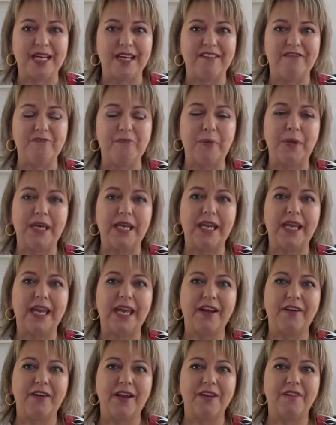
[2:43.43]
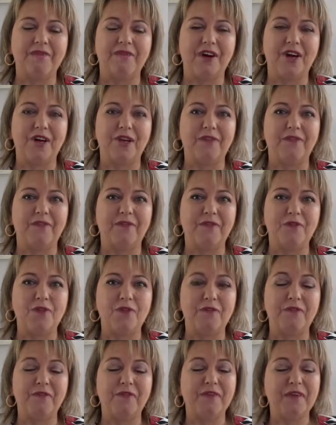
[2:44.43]
I've been here at Avant
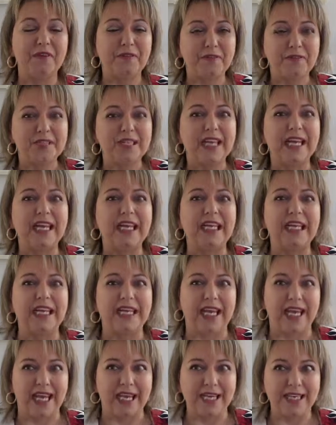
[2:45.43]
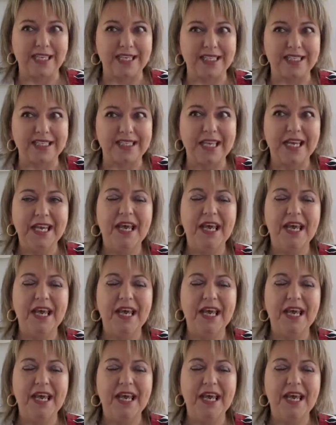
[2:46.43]
for 15 years,